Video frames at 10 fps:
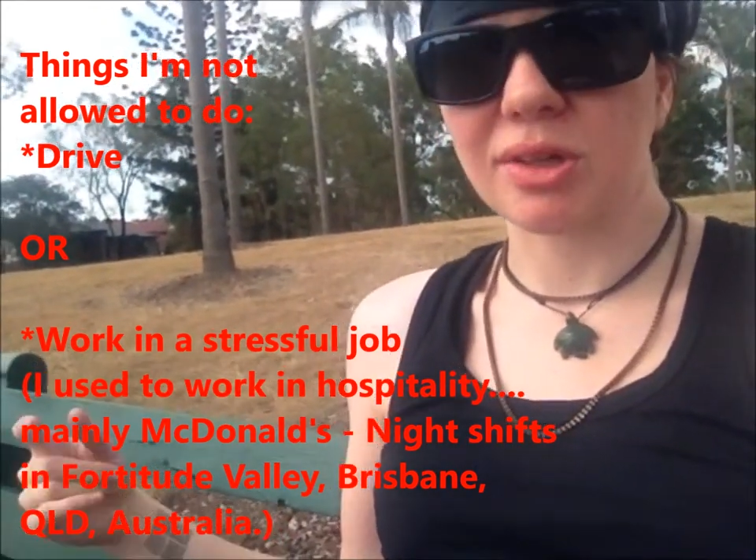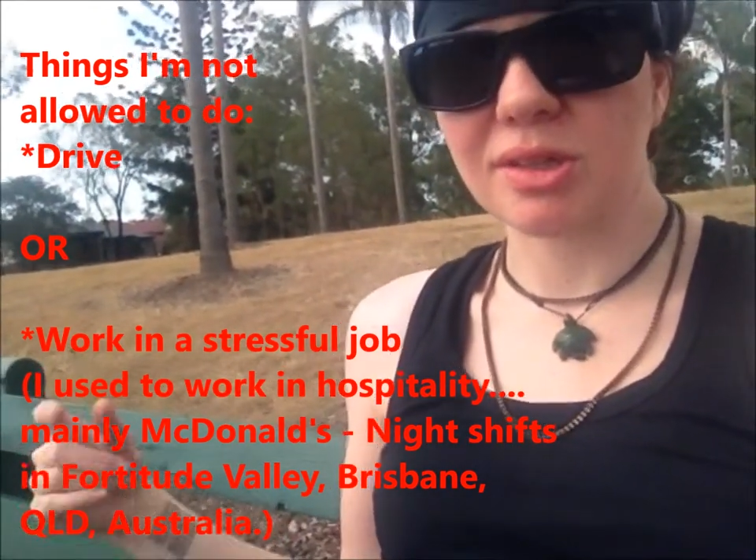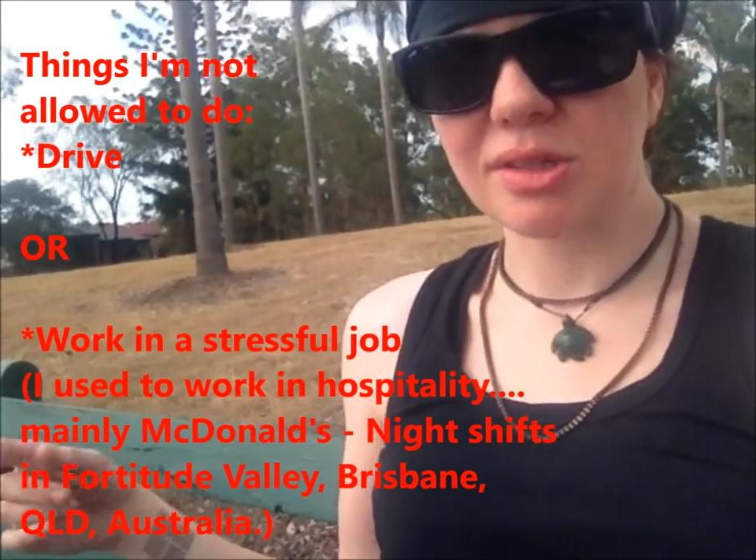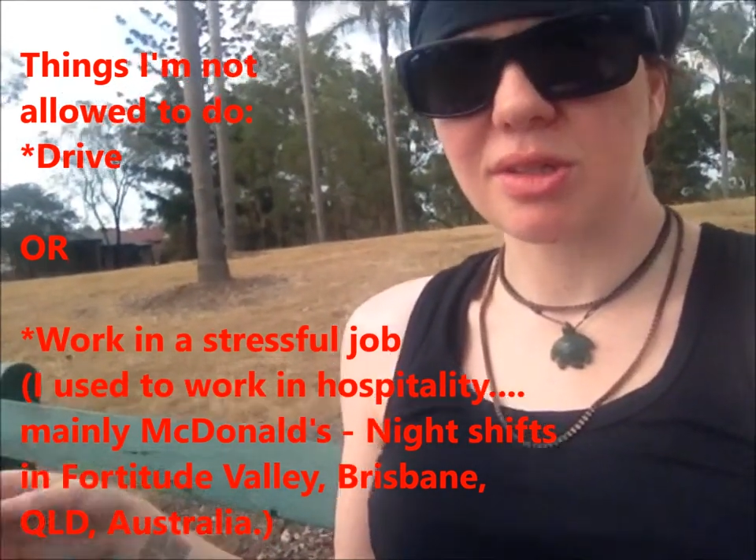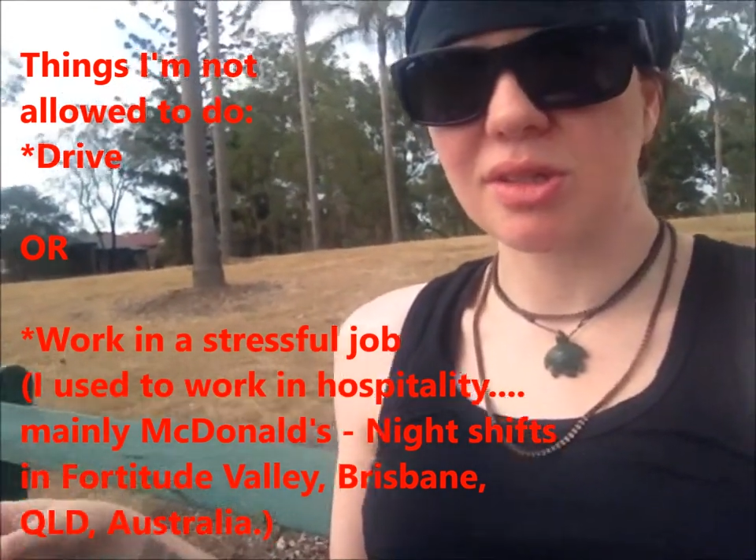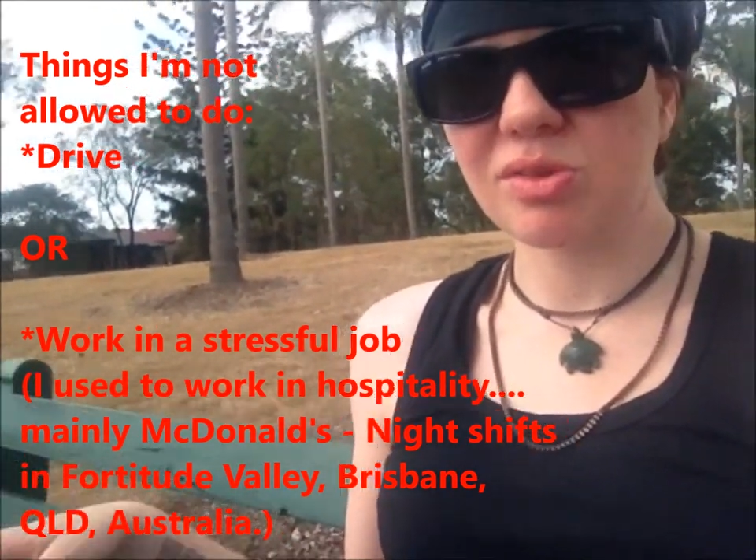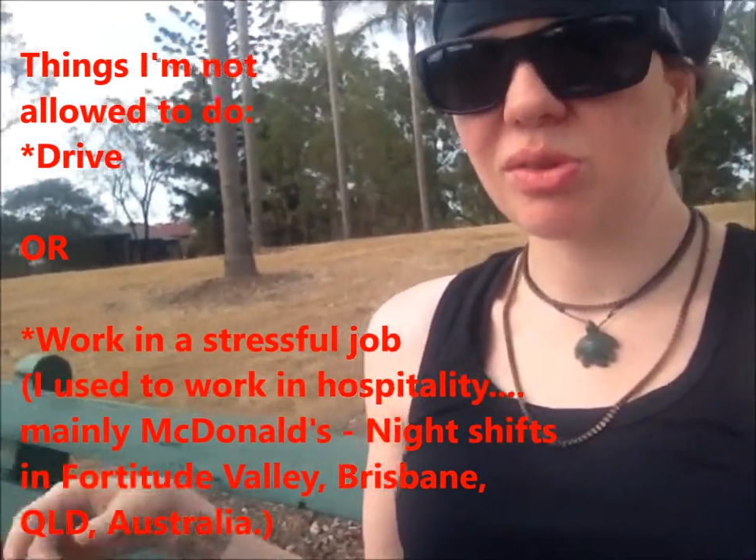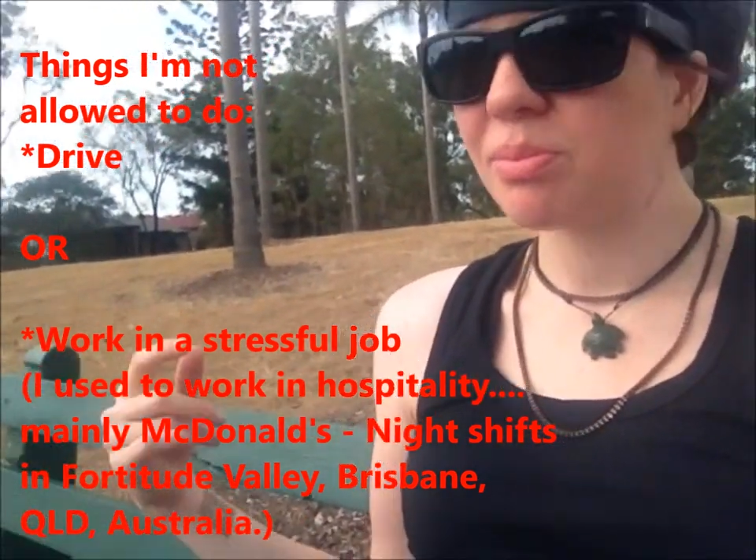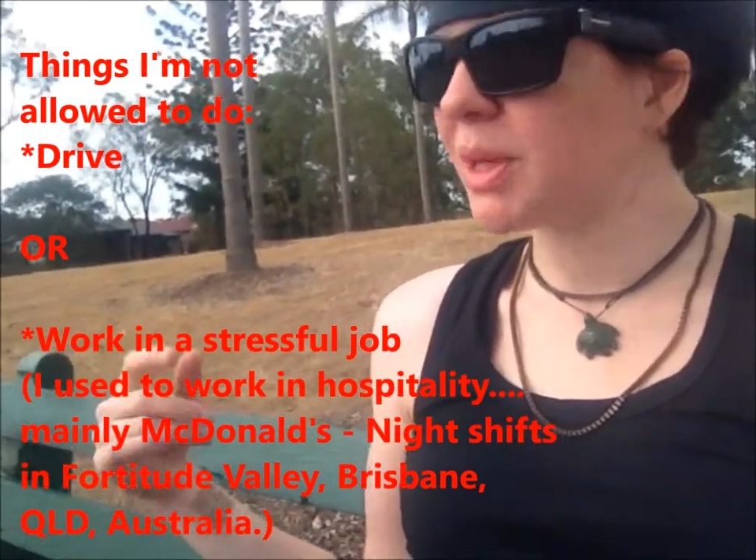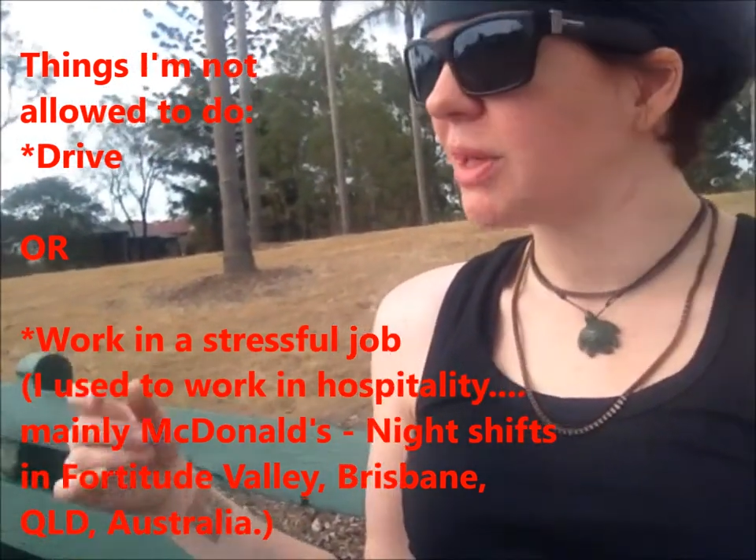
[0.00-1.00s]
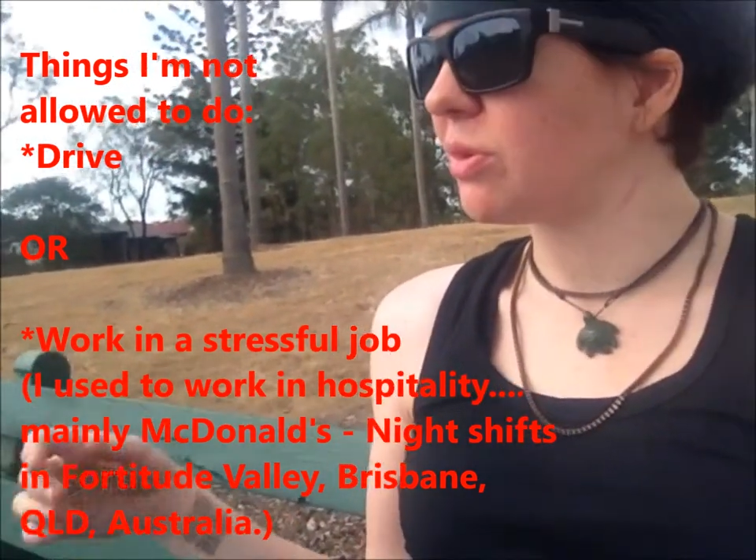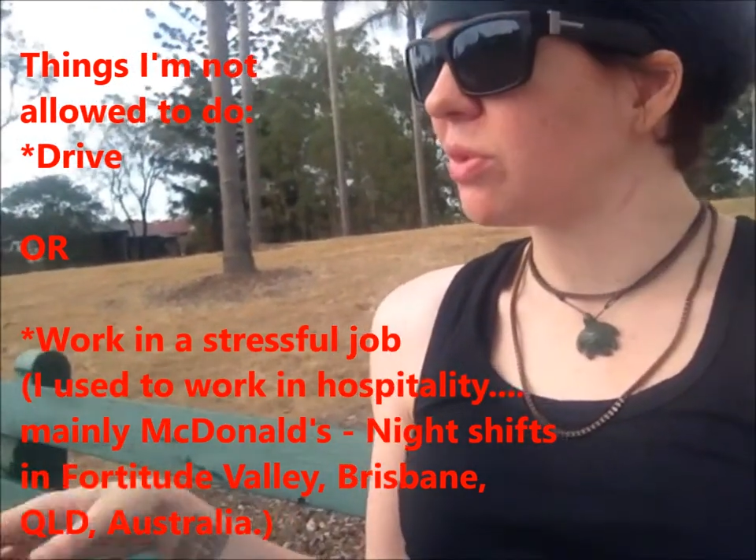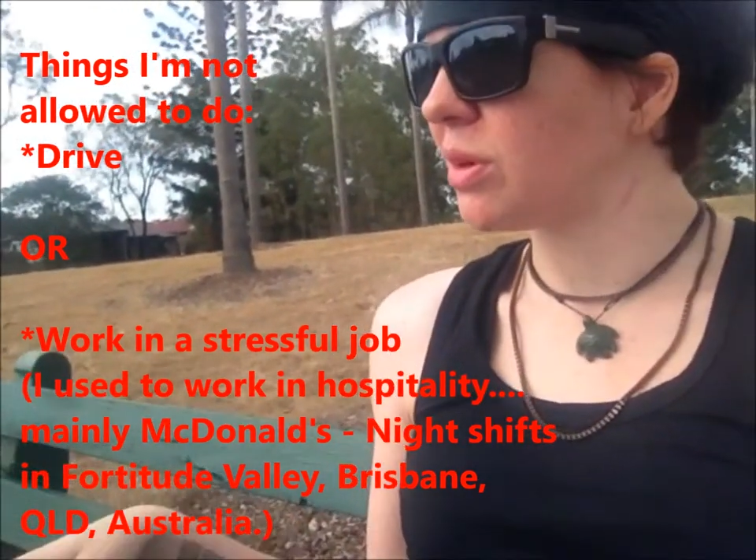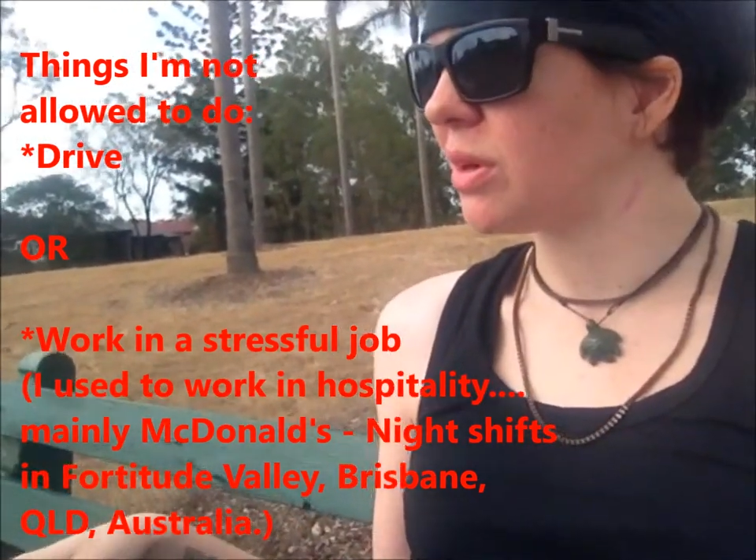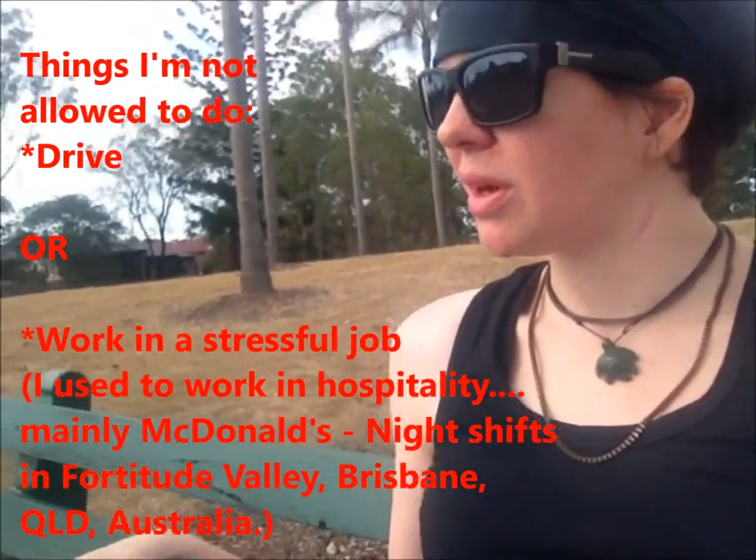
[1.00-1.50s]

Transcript: So you wouldn't pick what